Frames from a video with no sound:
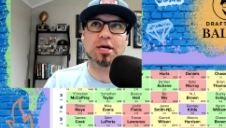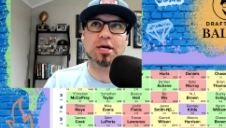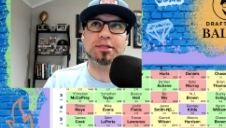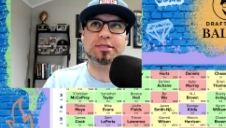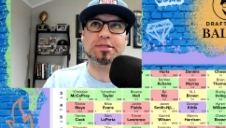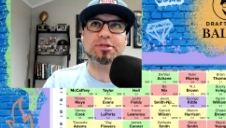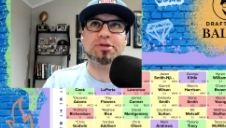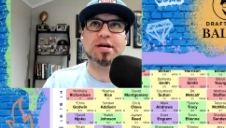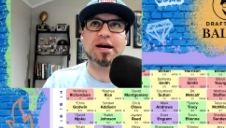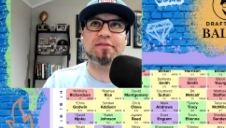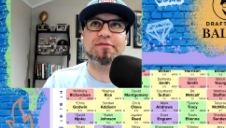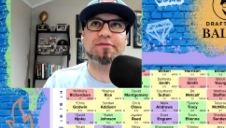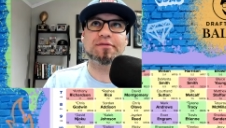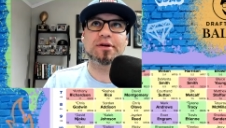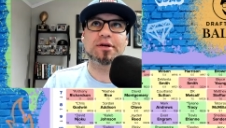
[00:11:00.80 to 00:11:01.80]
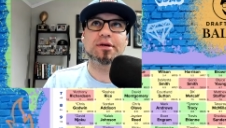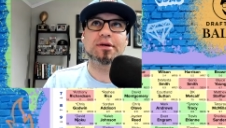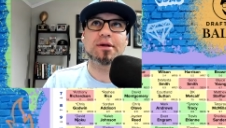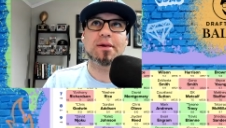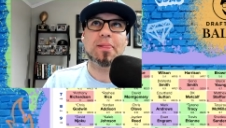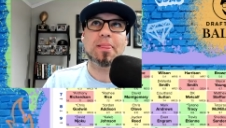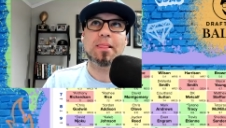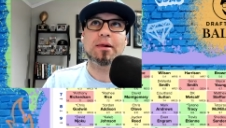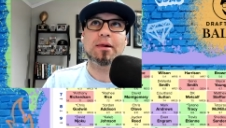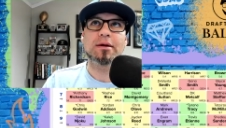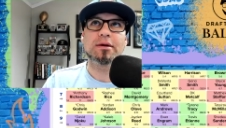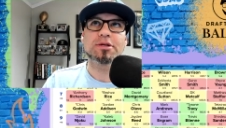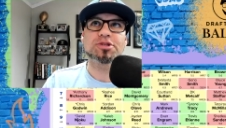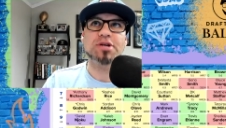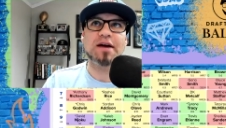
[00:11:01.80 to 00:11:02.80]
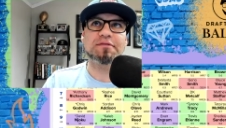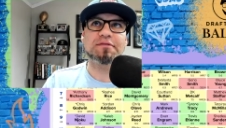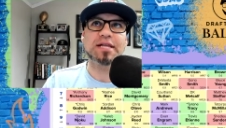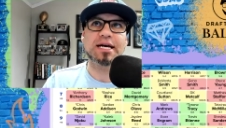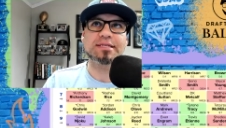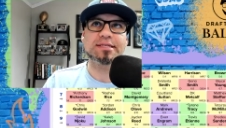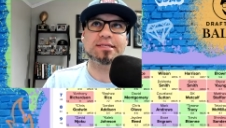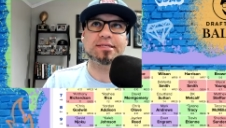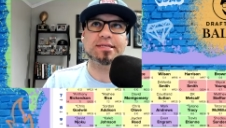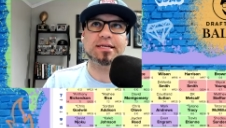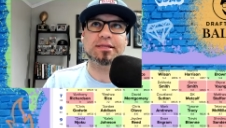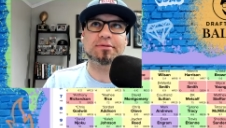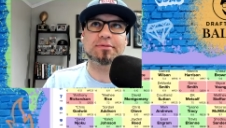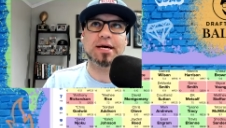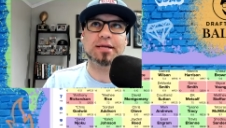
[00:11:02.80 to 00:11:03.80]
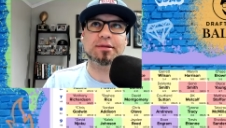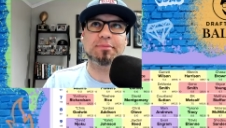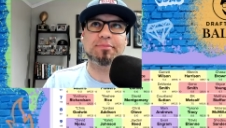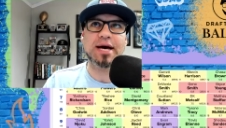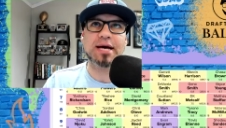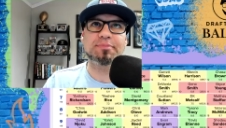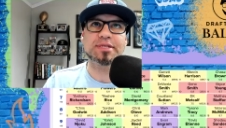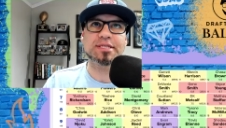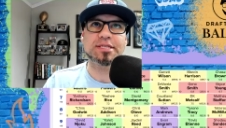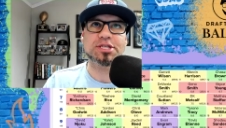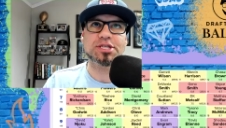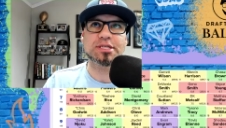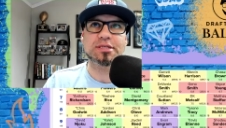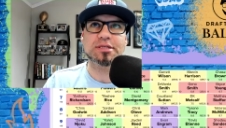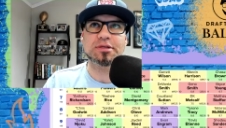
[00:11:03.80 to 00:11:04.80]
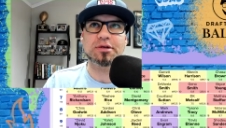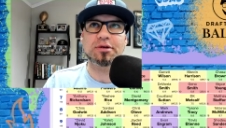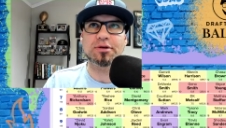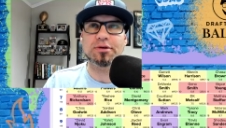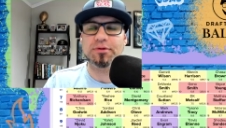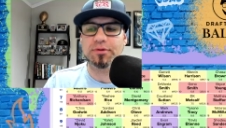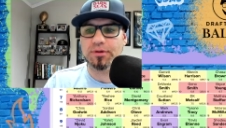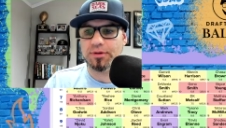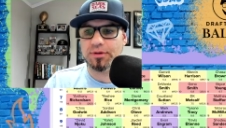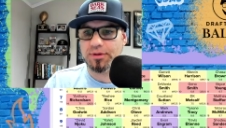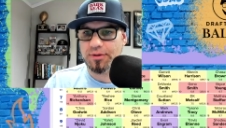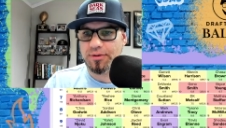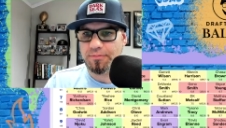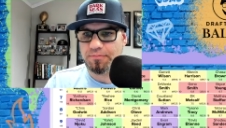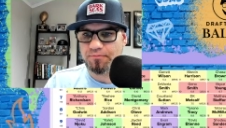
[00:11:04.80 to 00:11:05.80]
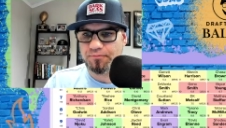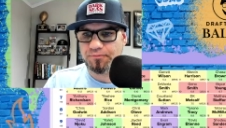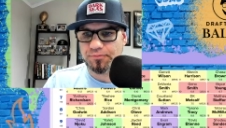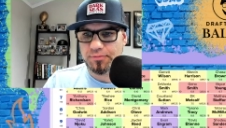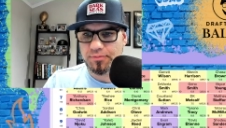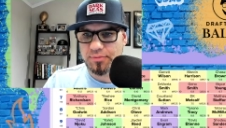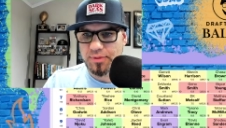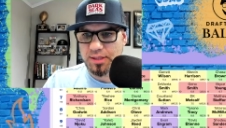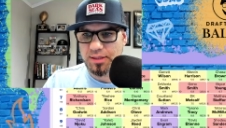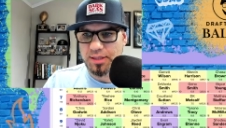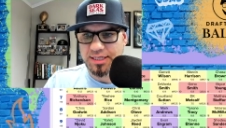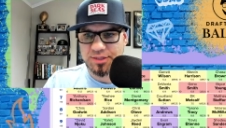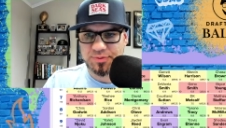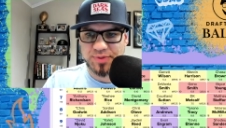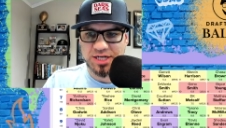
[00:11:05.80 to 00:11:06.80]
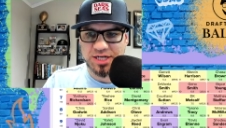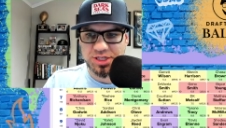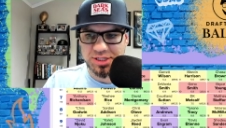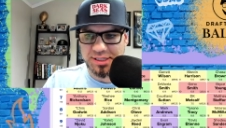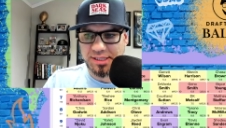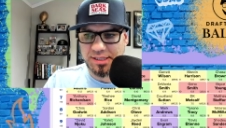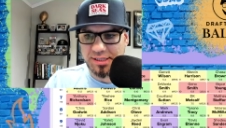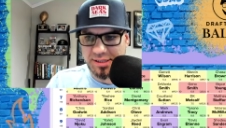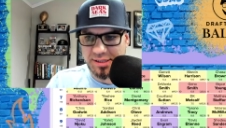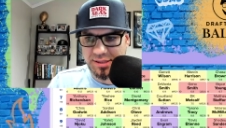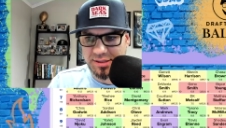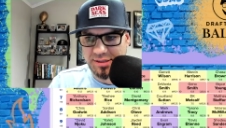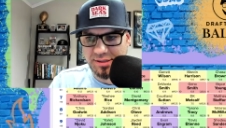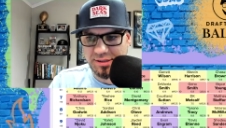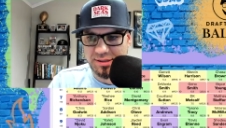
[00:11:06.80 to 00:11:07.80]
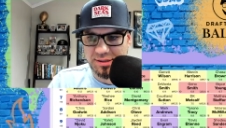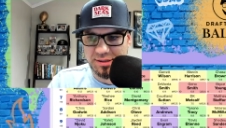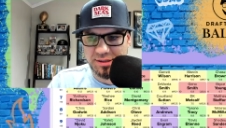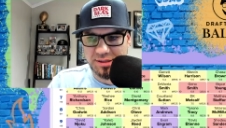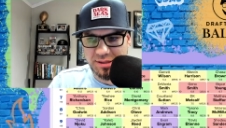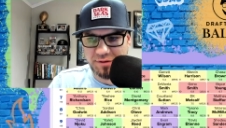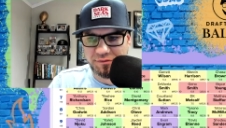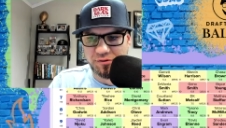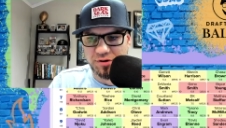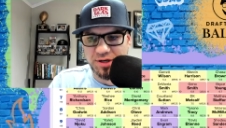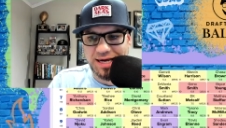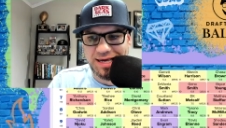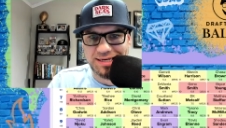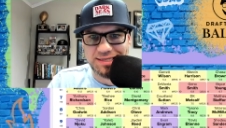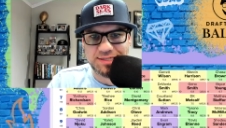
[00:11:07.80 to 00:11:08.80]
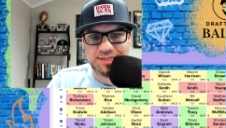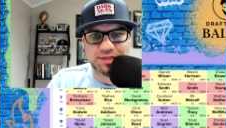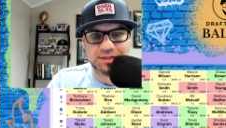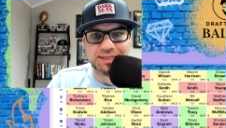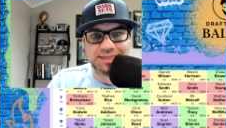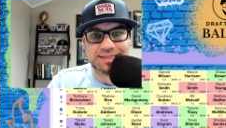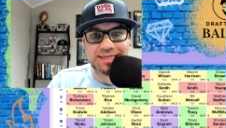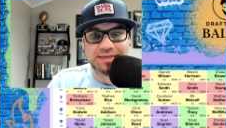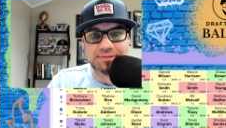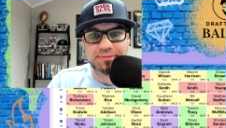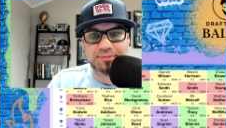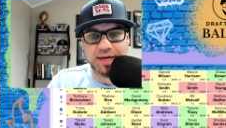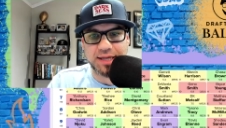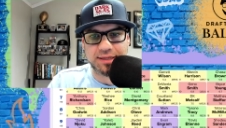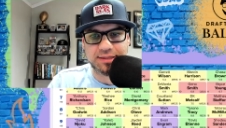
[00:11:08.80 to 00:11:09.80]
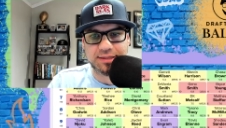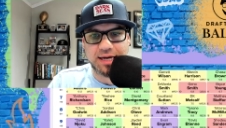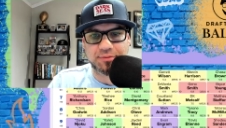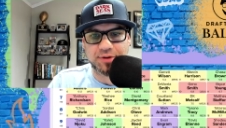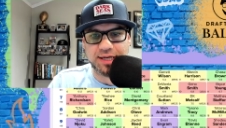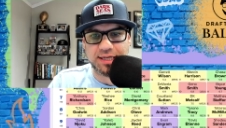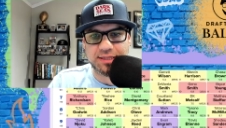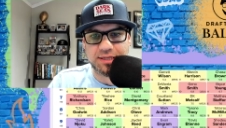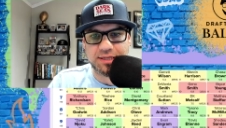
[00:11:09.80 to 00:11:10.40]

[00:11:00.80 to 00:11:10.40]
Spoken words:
this draft class is at the back position. So especially if we're not necessarily deep by the time we get to the